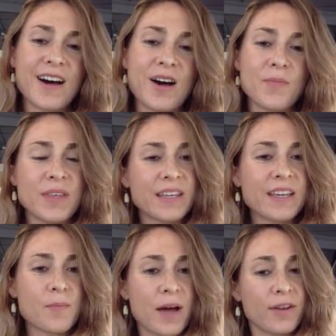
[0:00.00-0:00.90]
Um,
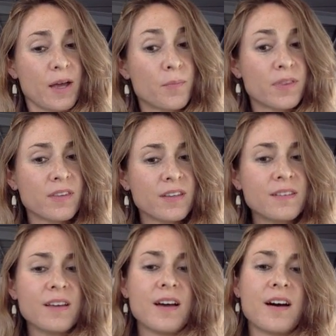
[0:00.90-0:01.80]
thinking about
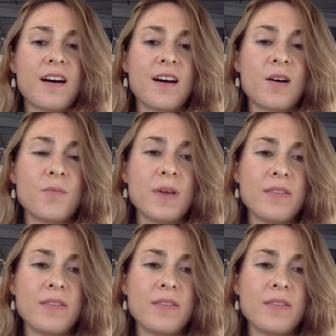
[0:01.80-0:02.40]
empathy, um,